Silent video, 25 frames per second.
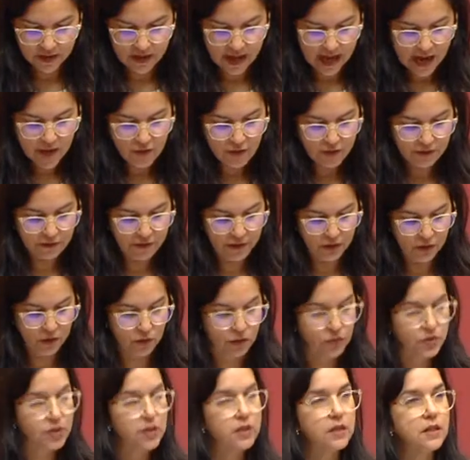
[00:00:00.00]
they
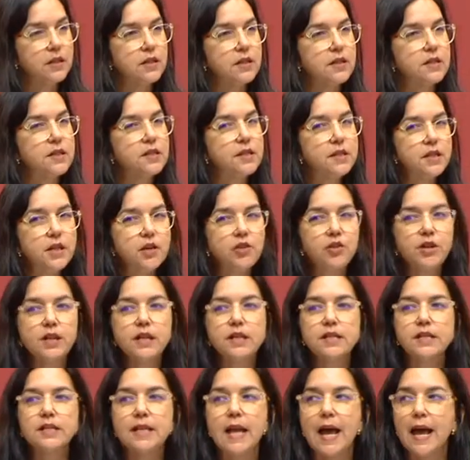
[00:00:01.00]
revealed
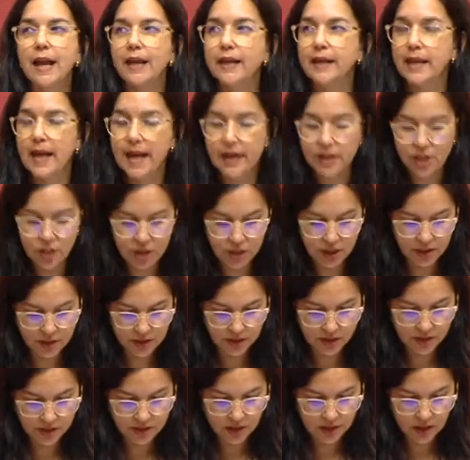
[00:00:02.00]
serious
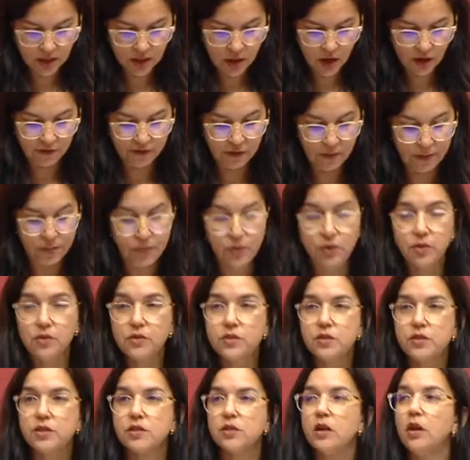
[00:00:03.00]
allegations of
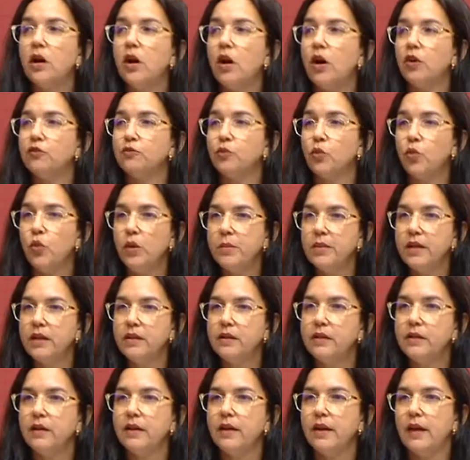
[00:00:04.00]
abuse of
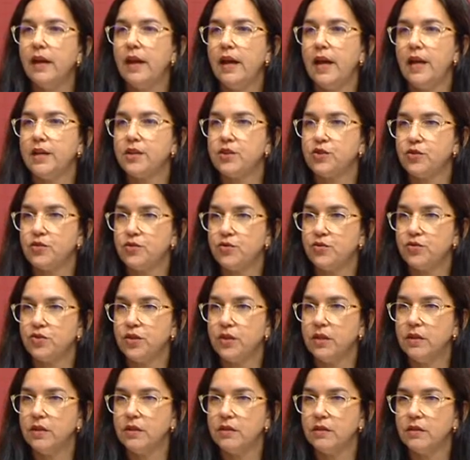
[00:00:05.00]
women and children.
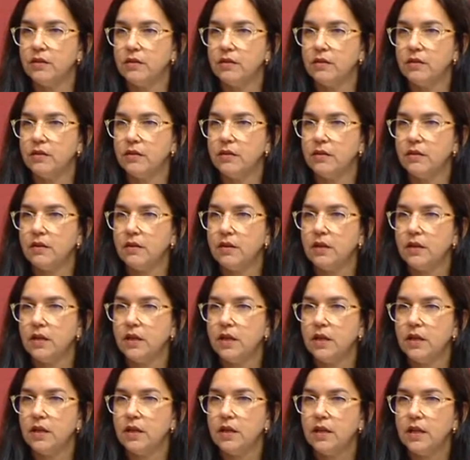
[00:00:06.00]

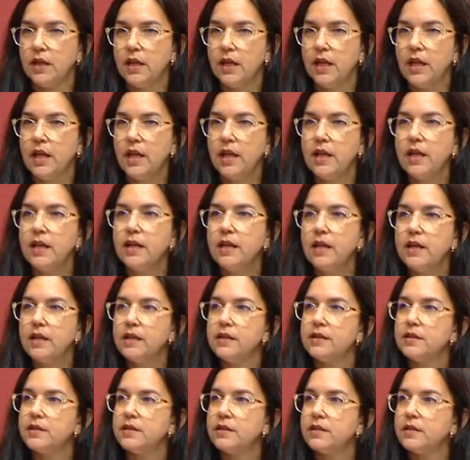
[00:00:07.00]
Here
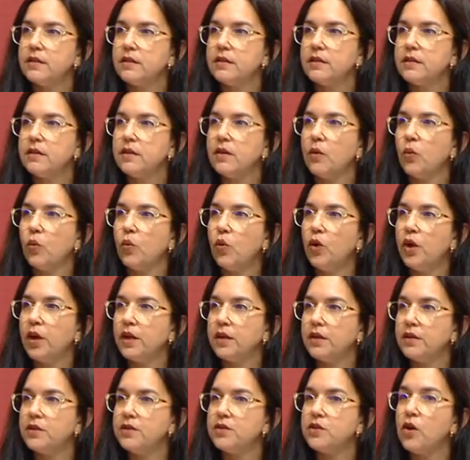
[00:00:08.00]
is
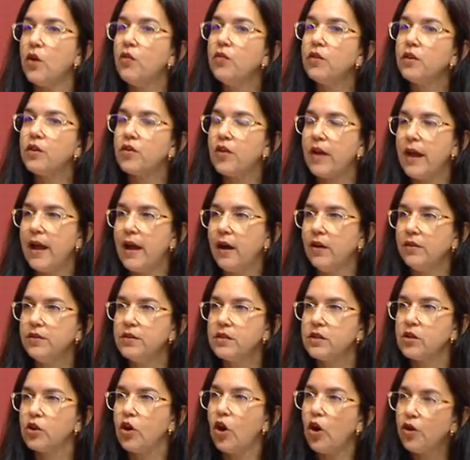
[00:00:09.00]
workers on the ground,
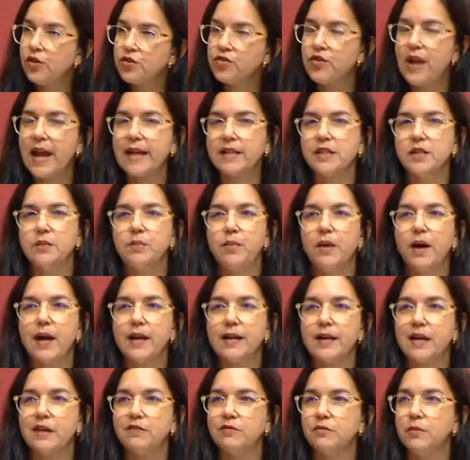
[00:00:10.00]
contracted by
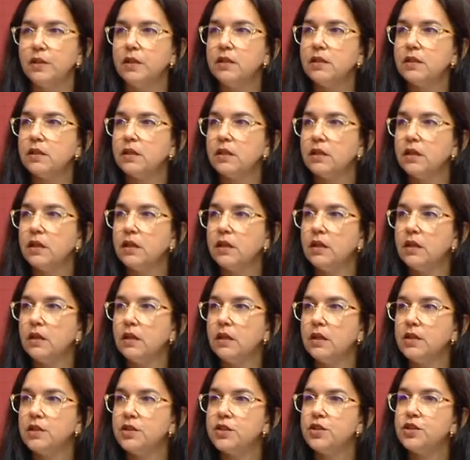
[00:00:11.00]
government
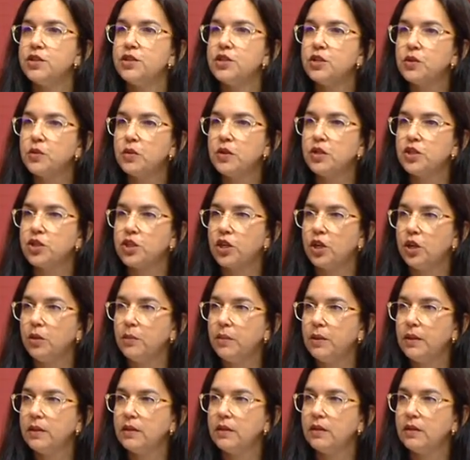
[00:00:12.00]
to do a job,